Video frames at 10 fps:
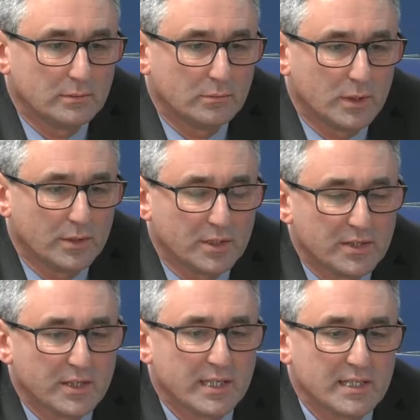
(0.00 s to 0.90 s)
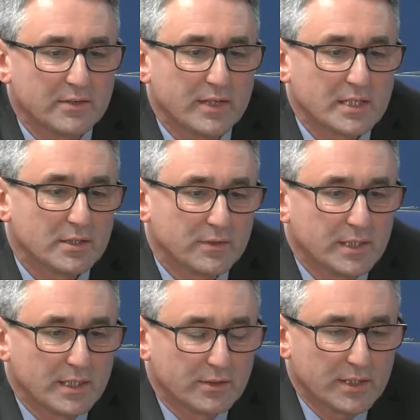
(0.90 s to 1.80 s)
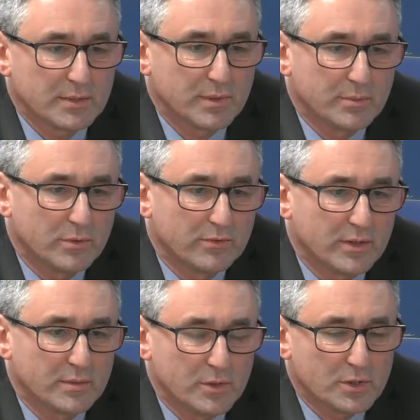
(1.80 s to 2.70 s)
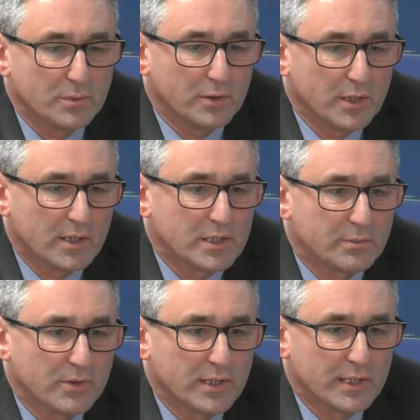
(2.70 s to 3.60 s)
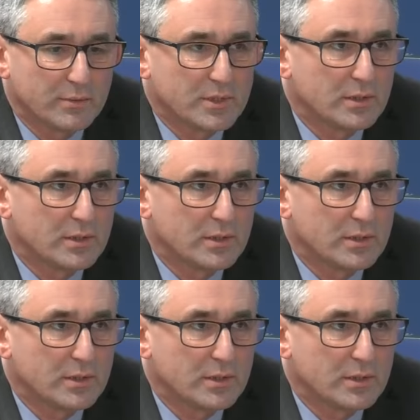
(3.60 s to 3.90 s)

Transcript: Well, not in the case of Exova. These people were very much more knowledgeable than I was.